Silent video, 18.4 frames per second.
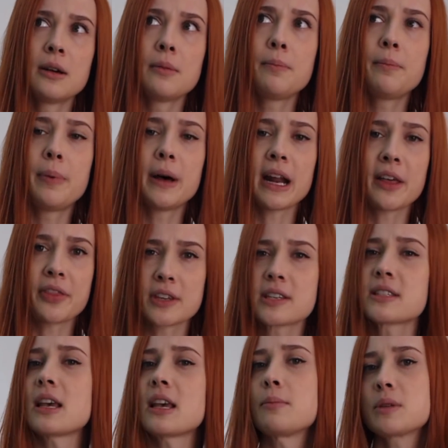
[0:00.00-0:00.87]
But at the
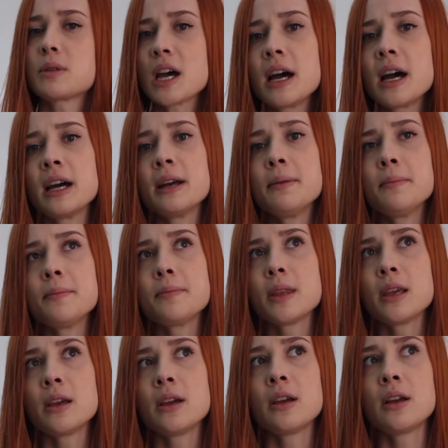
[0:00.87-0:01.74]
same time,
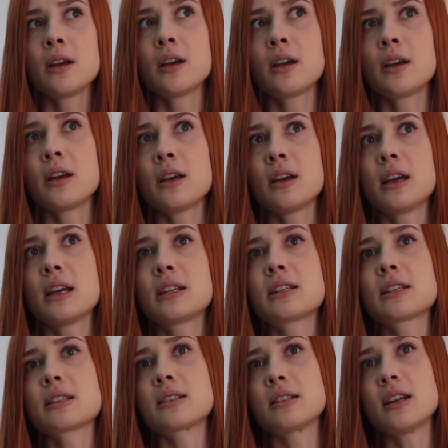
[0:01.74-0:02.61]
it
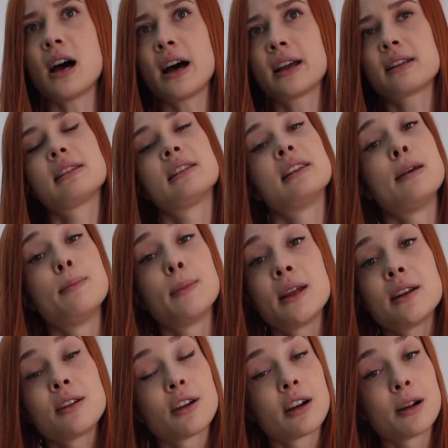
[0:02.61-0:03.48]
does not
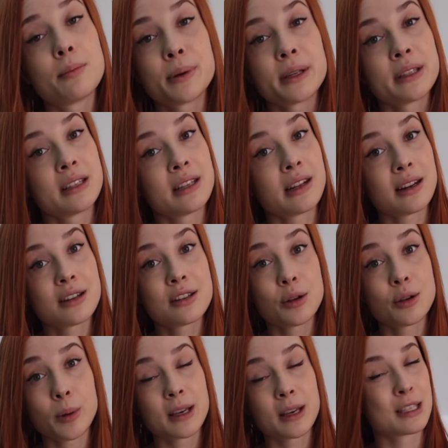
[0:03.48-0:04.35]
limit your ability
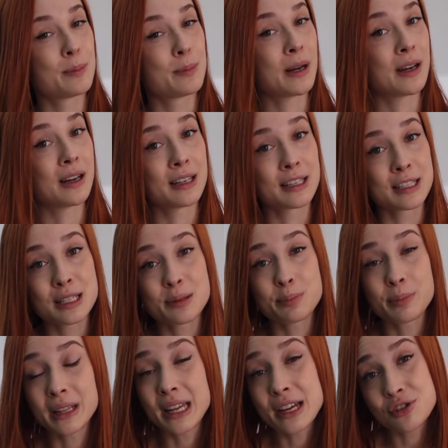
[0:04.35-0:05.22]
to experience
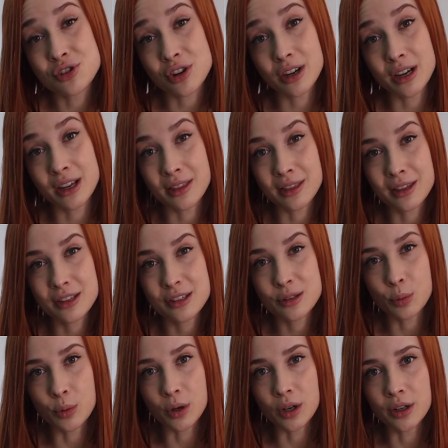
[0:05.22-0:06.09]
pleasure in this
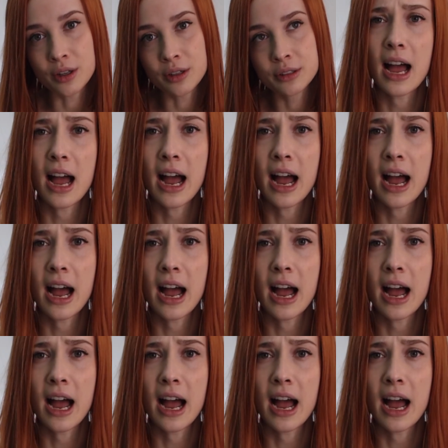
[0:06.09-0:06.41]
world.